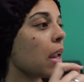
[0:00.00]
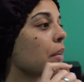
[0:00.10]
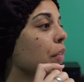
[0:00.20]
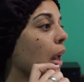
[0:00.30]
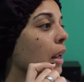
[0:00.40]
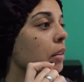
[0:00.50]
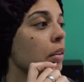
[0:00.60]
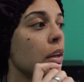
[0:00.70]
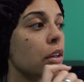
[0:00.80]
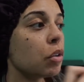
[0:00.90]
If
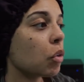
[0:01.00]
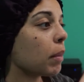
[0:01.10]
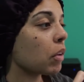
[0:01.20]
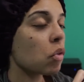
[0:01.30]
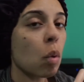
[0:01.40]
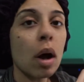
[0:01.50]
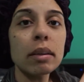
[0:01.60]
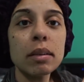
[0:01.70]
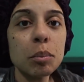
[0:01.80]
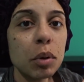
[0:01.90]
that's doing my
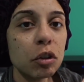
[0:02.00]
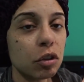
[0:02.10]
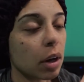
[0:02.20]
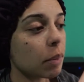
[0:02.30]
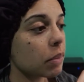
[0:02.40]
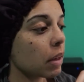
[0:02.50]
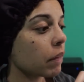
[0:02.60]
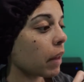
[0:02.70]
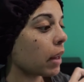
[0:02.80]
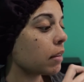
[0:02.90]
squats and push-ups,
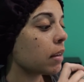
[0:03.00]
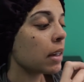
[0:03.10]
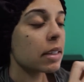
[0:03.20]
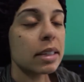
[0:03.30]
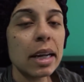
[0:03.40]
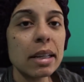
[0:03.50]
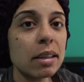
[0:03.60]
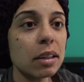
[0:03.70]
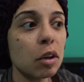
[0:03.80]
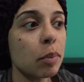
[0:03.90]
if that's
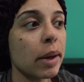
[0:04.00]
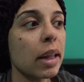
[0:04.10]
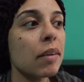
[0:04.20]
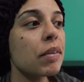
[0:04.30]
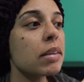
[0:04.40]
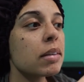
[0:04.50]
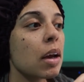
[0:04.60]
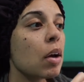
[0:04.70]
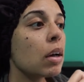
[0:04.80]
dancing a little bit, if it's